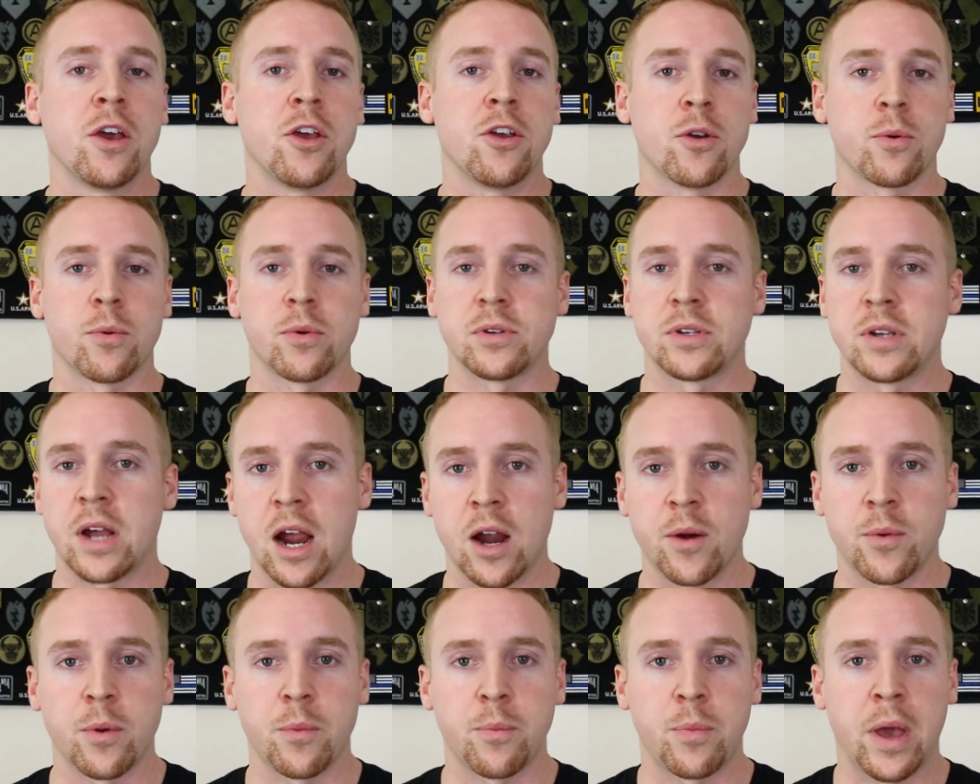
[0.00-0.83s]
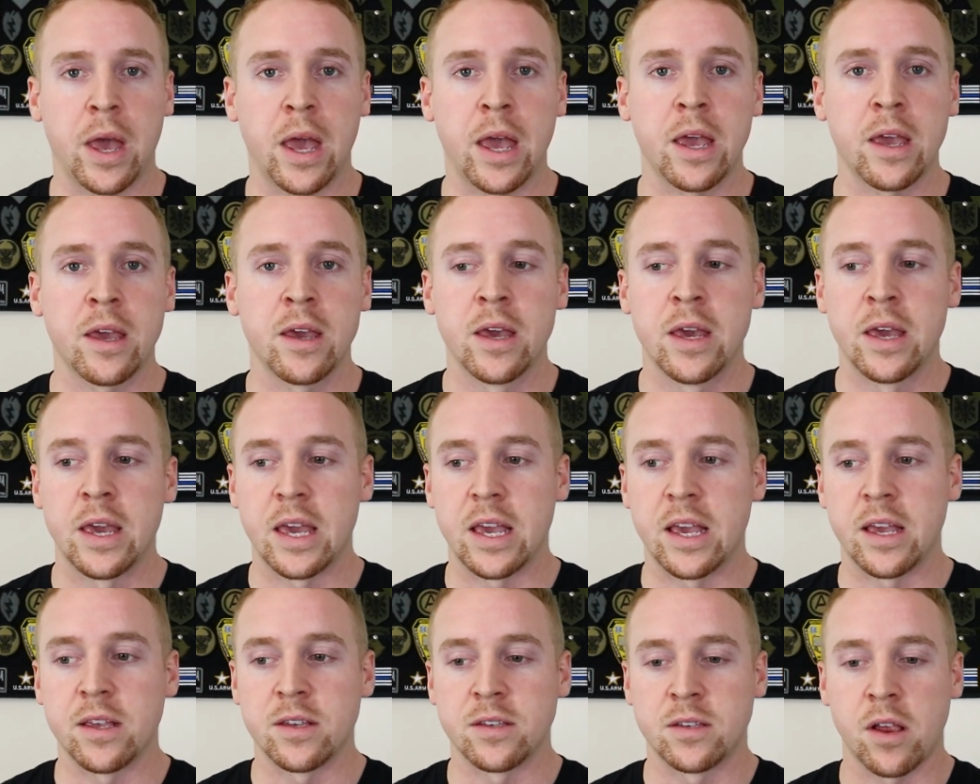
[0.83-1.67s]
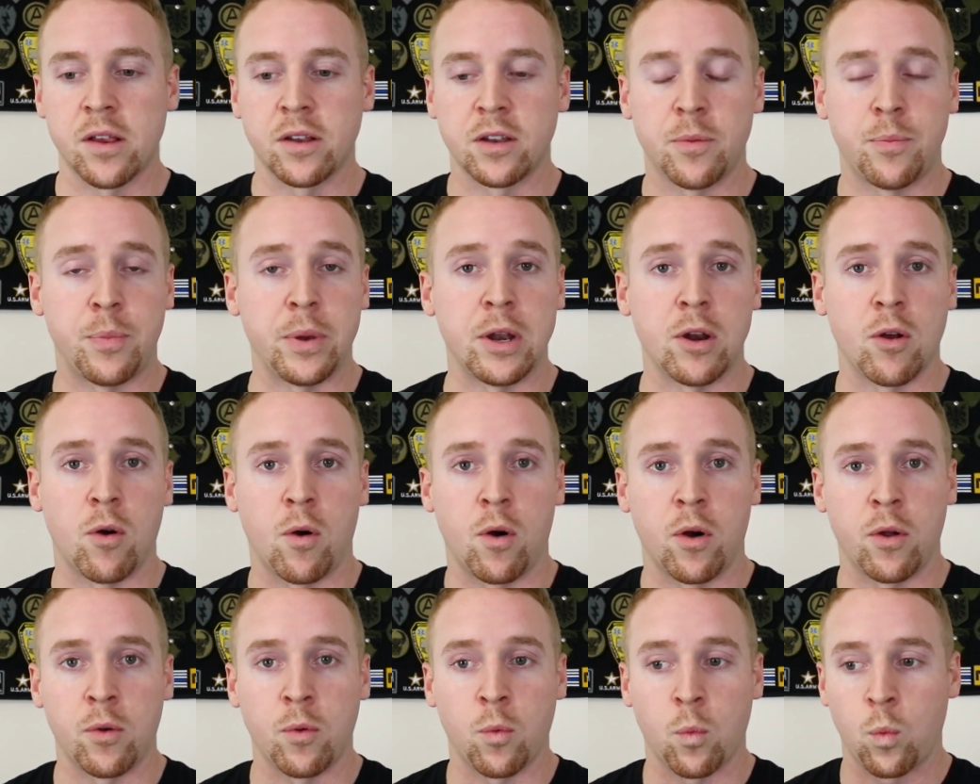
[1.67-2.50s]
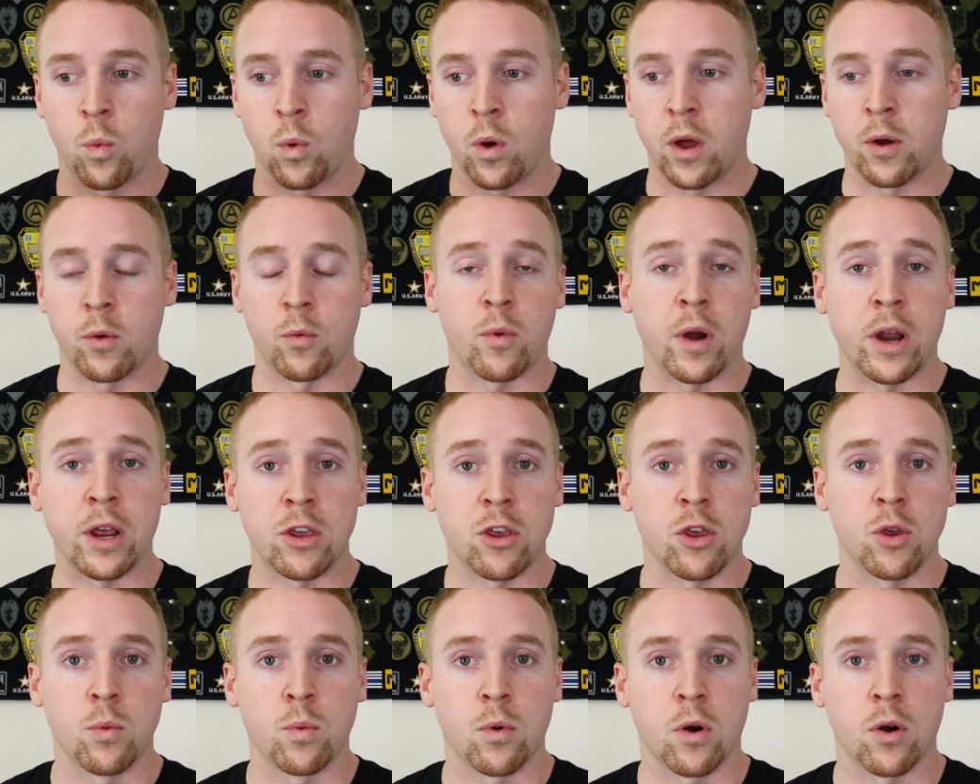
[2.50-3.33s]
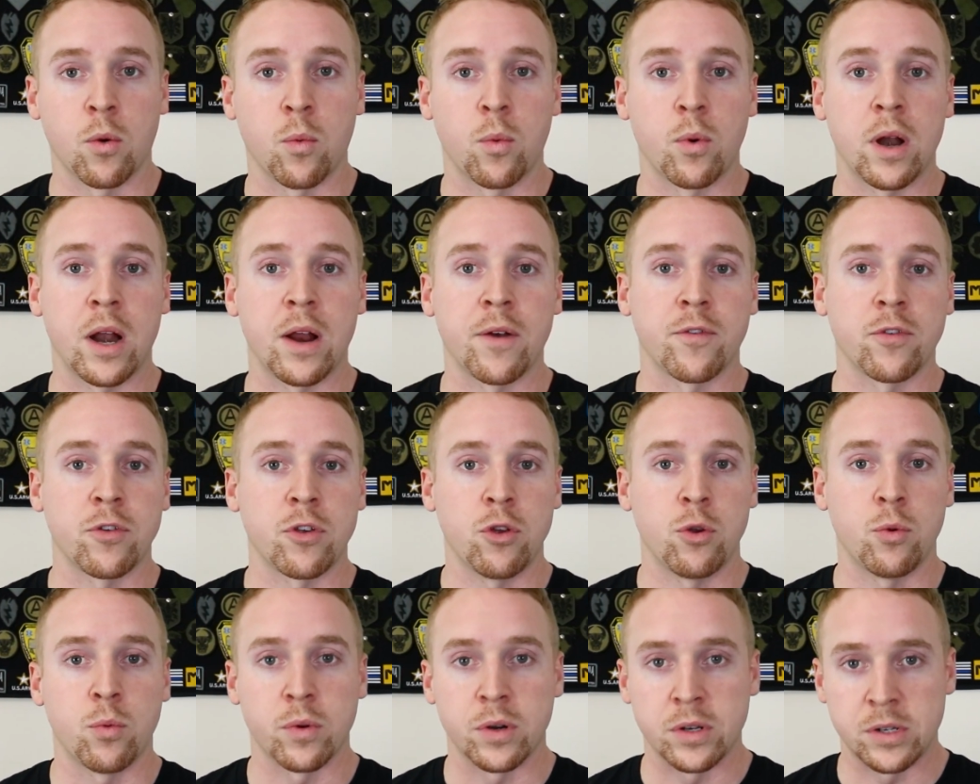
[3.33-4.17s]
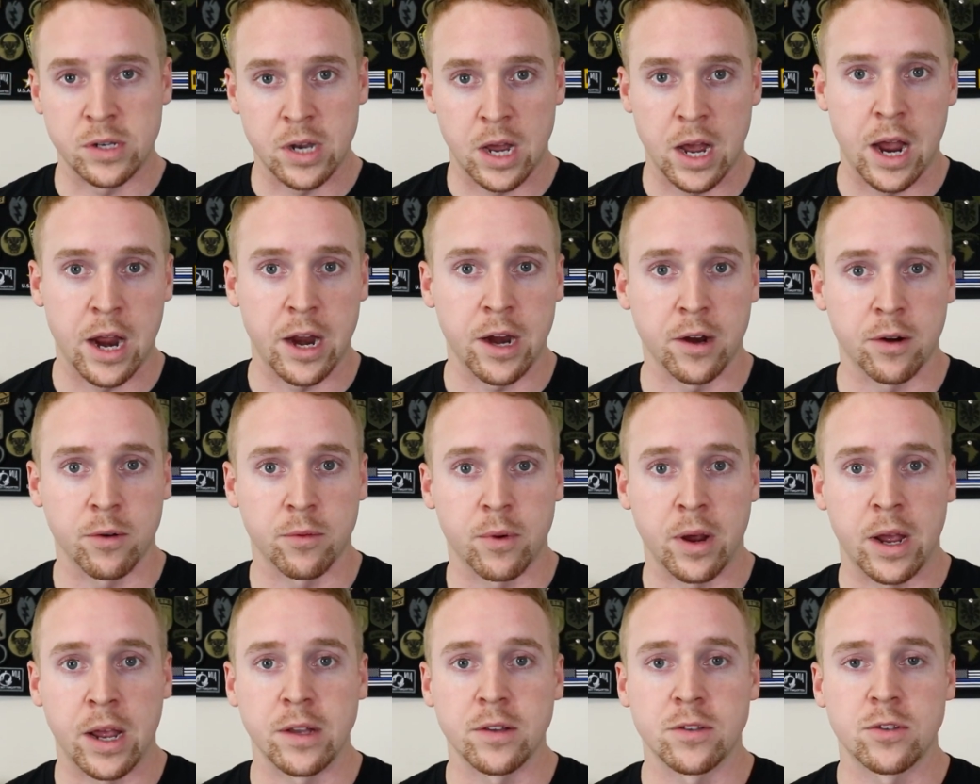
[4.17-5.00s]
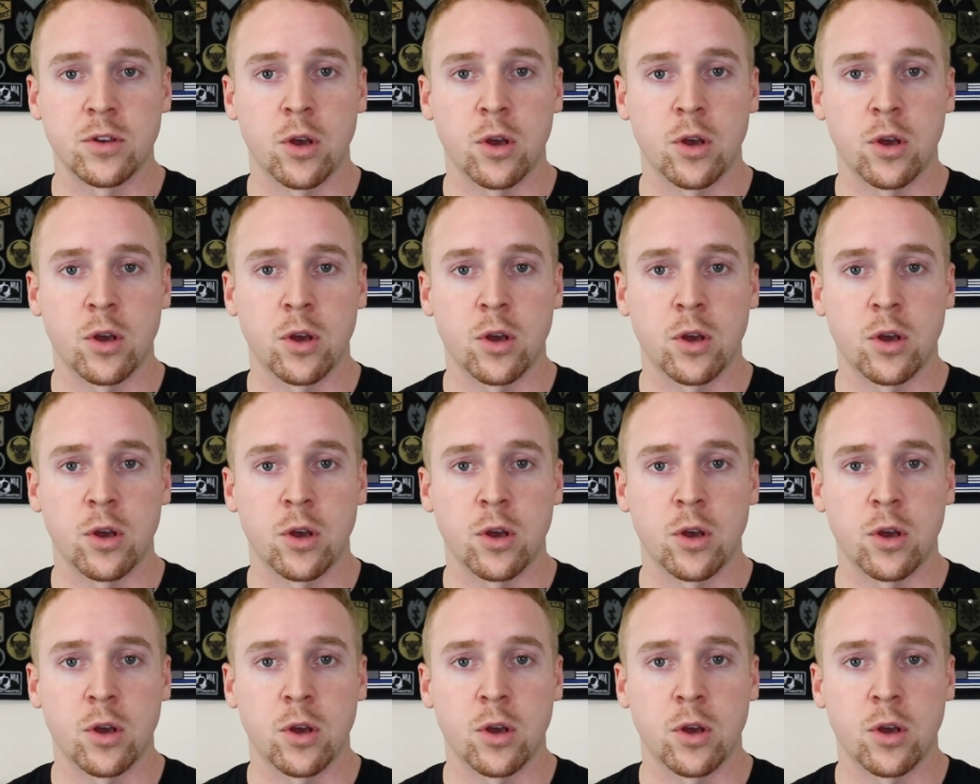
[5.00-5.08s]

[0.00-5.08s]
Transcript: Your retirement pay is dependent on what rank you were whenever you retire, right?